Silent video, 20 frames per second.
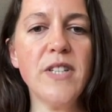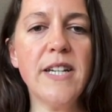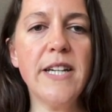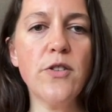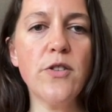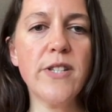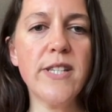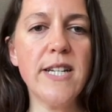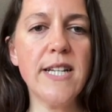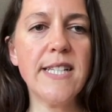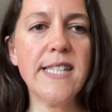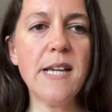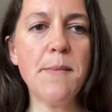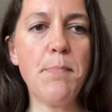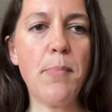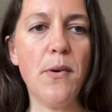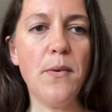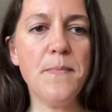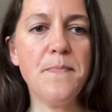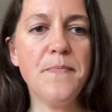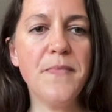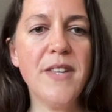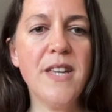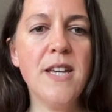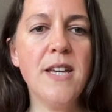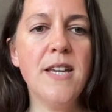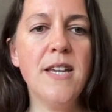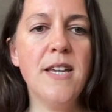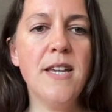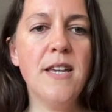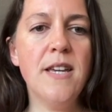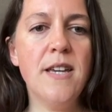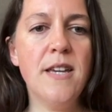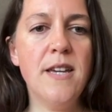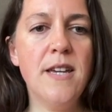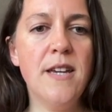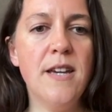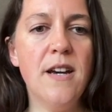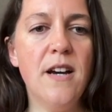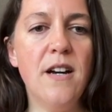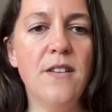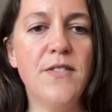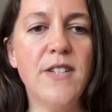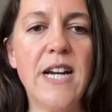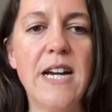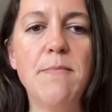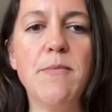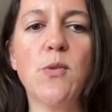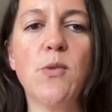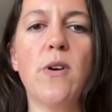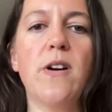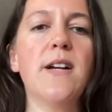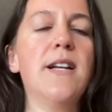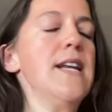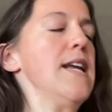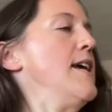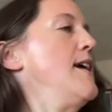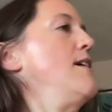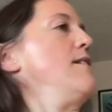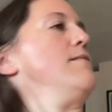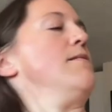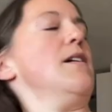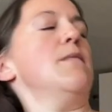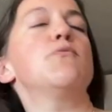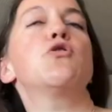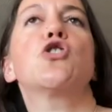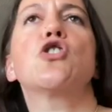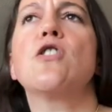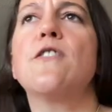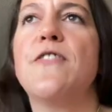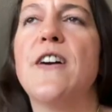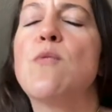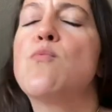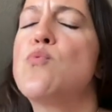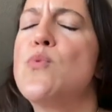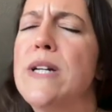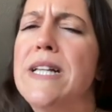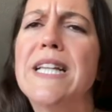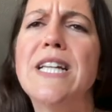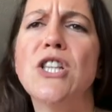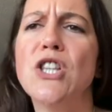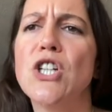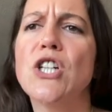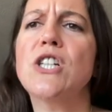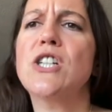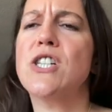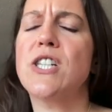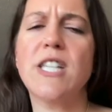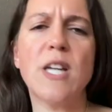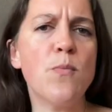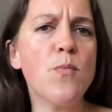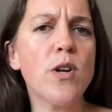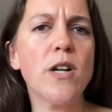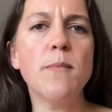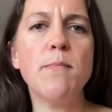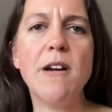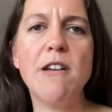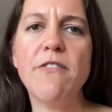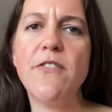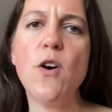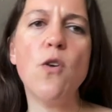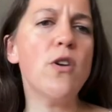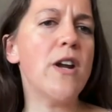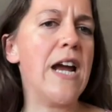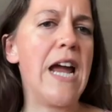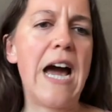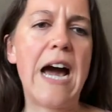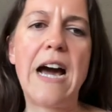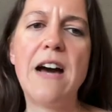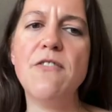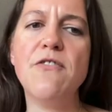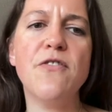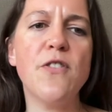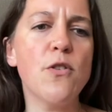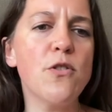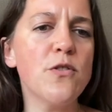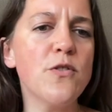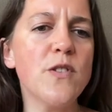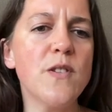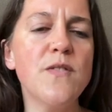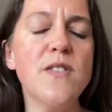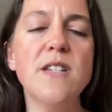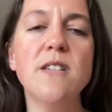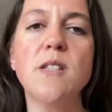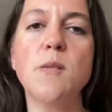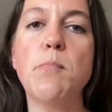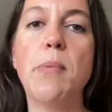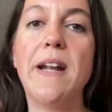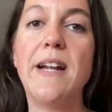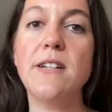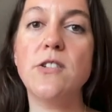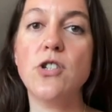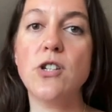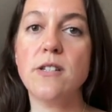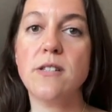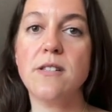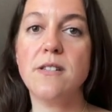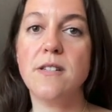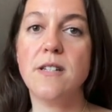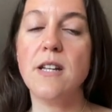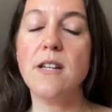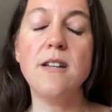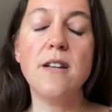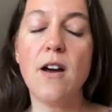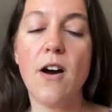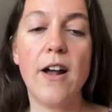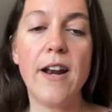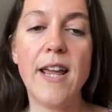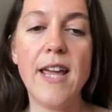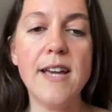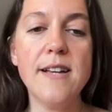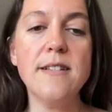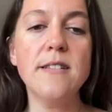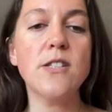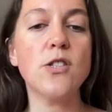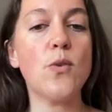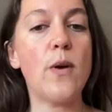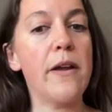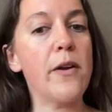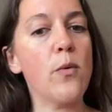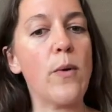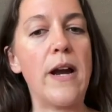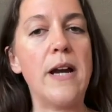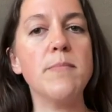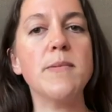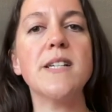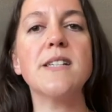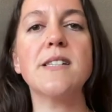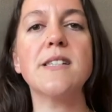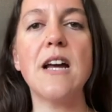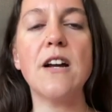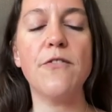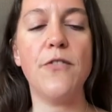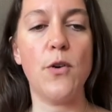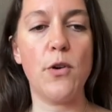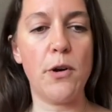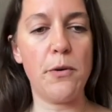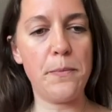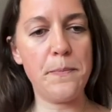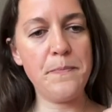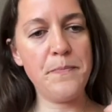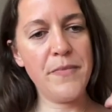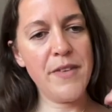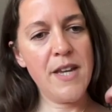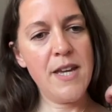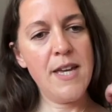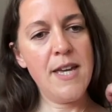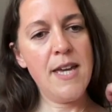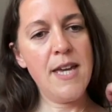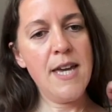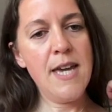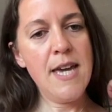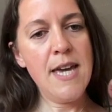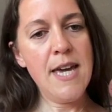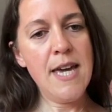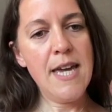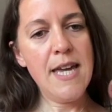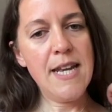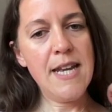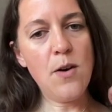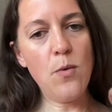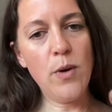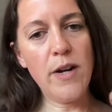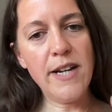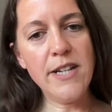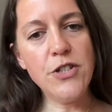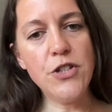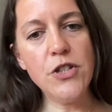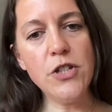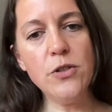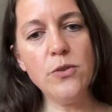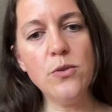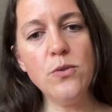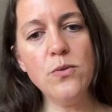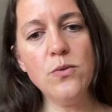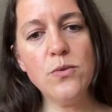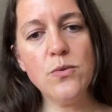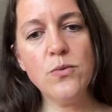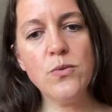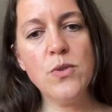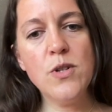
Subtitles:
here's an example of Times Square at night. I'm sure if I really looked somewhere in my phone, I have photos of this, but I just didn't on hand, so I grabbed a stock photo. Now what I do